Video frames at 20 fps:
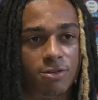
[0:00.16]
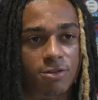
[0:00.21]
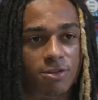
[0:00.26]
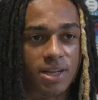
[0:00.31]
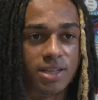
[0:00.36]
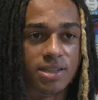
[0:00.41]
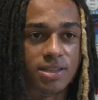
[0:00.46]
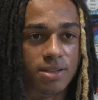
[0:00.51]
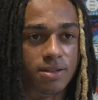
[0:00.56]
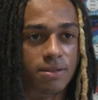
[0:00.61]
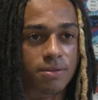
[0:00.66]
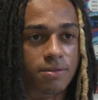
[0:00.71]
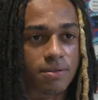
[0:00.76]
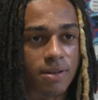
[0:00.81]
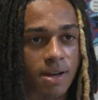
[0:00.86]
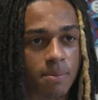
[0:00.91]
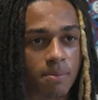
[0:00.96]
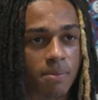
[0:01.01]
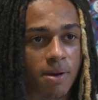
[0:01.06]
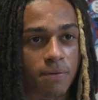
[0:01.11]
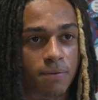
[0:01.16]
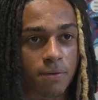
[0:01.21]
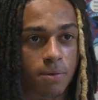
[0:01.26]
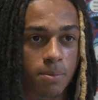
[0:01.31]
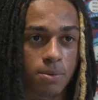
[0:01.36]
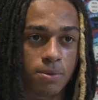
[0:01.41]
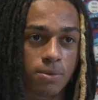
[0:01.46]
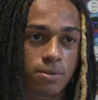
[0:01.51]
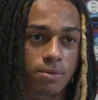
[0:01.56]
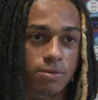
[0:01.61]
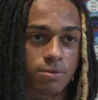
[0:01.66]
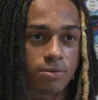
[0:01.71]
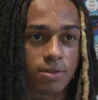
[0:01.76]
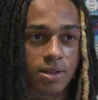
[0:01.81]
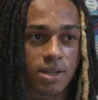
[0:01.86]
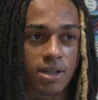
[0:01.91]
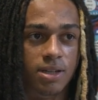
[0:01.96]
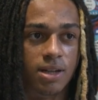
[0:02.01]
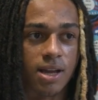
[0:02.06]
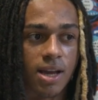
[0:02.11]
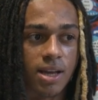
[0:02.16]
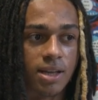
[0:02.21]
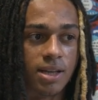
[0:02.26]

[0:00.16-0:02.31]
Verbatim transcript: creative and my football really like